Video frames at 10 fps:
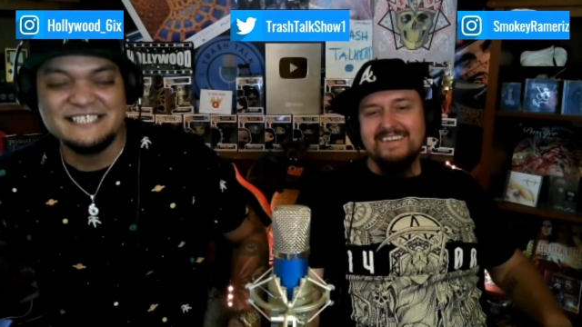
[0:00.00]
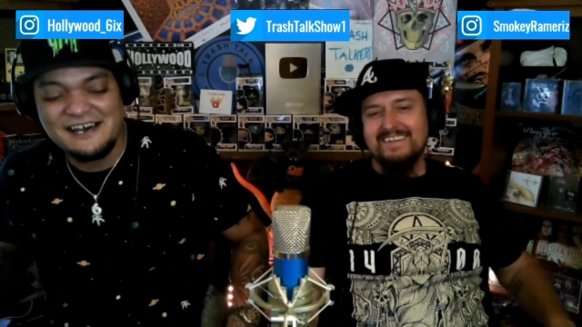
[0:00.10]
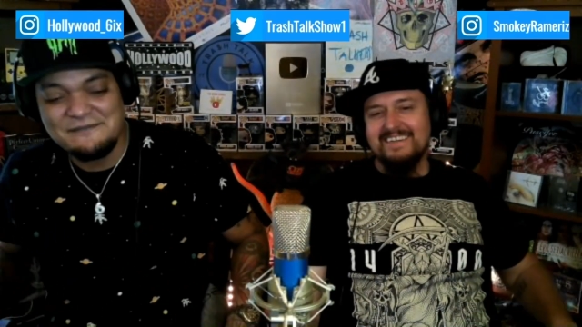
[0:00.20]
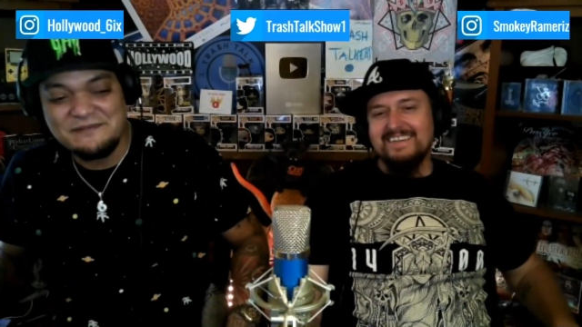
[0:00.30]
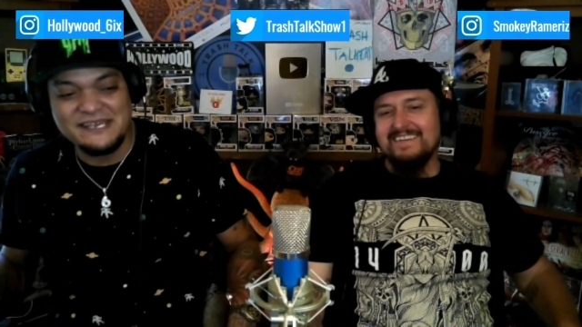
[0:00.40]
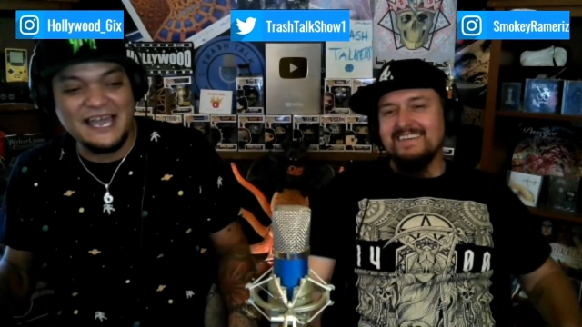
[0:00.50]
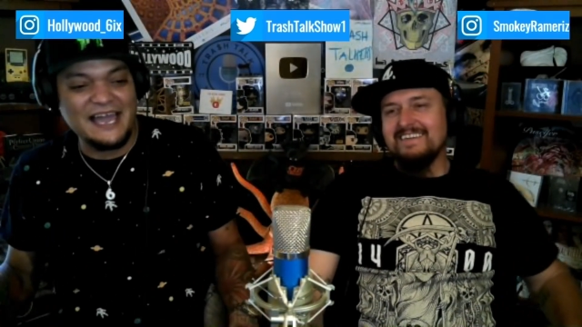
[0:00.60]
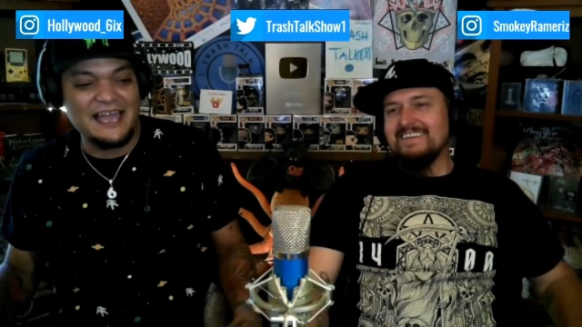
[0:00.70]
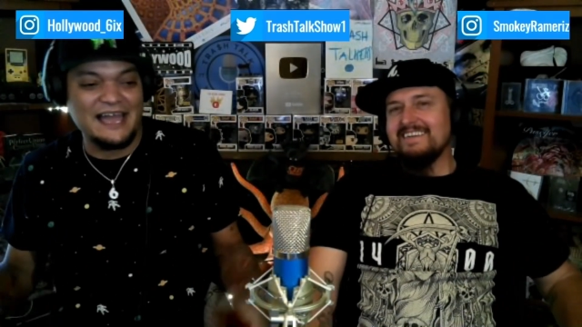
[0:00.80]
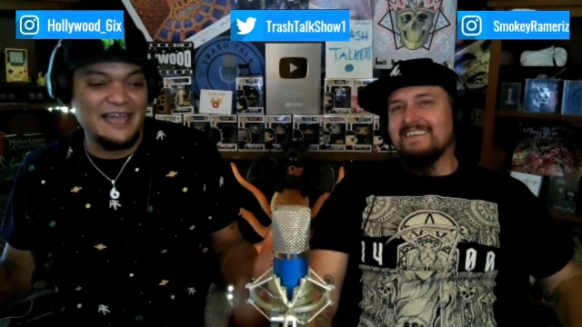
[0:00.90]
Speaker 1: No, but
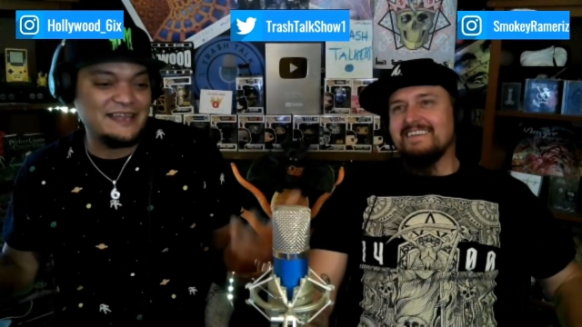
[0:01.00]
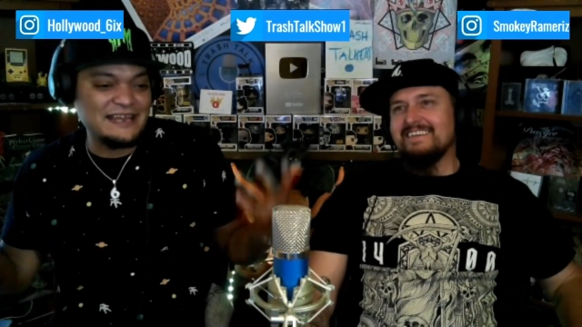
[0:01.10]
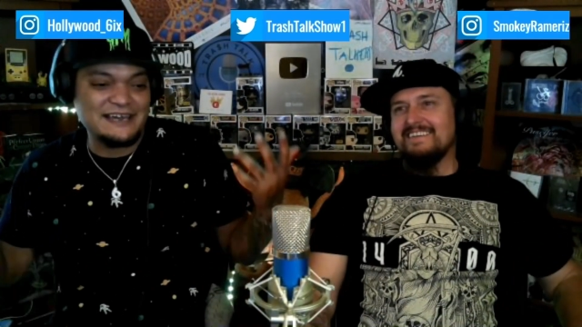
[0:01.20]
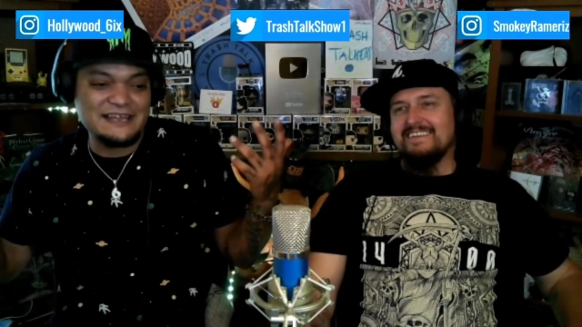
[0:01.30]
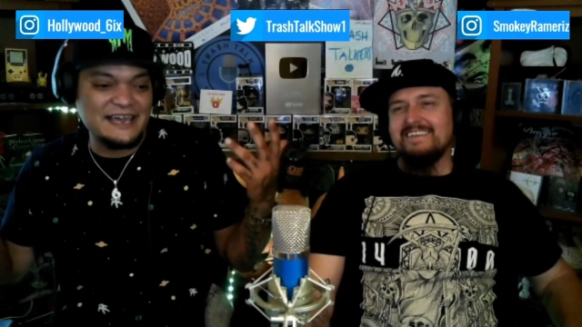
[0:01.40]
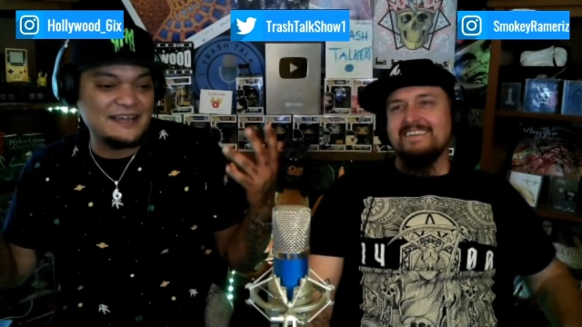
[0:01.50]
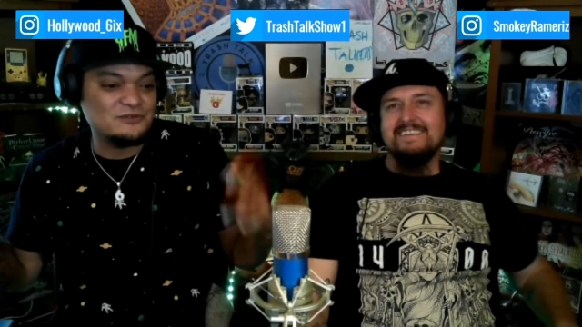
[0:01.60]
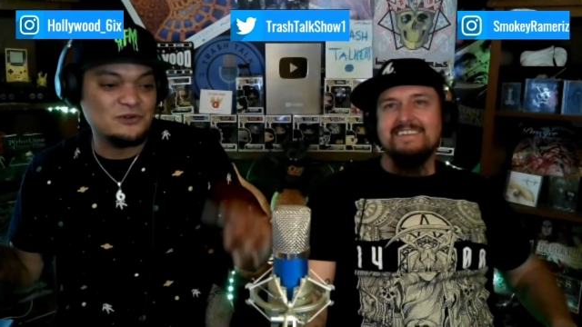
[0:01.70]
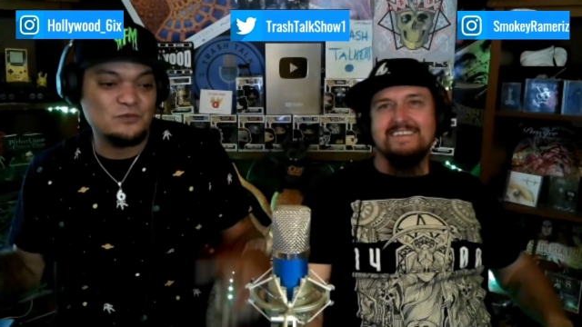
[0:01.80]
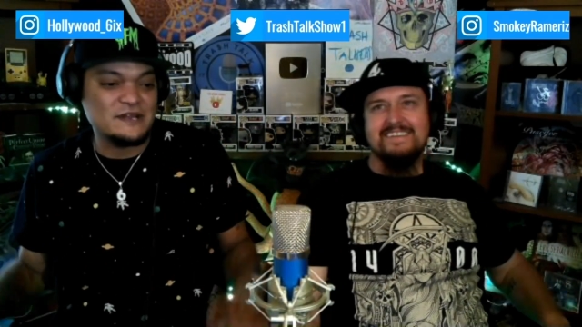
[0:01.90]
I I, I I don't
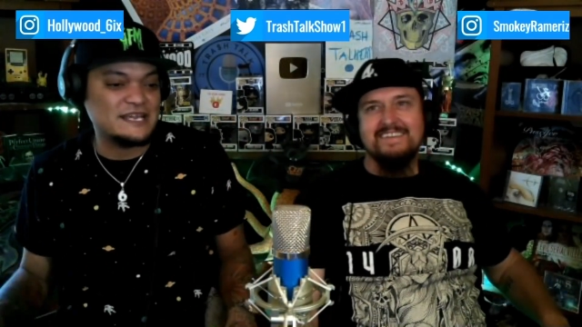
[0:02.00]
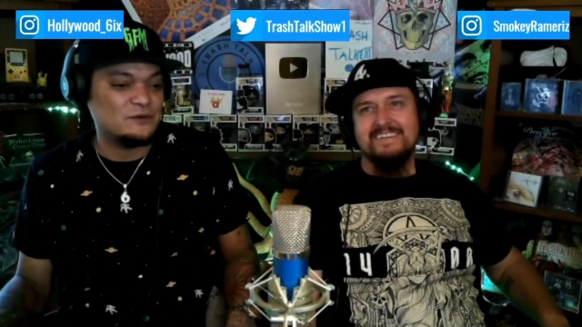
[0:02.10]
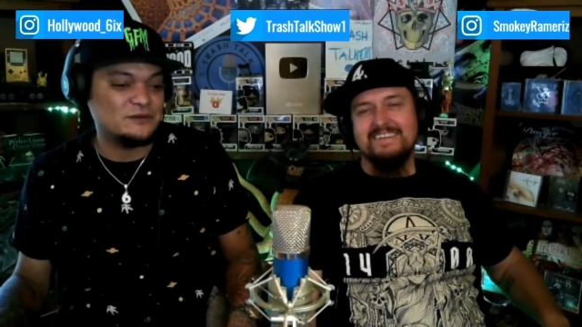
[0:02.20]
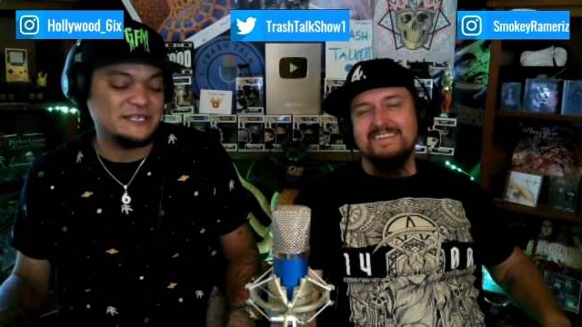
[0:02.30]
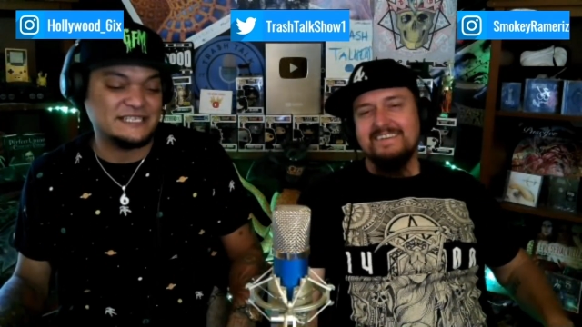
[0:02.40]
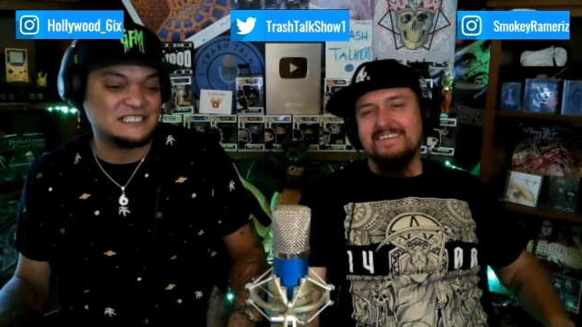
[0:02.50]
know what what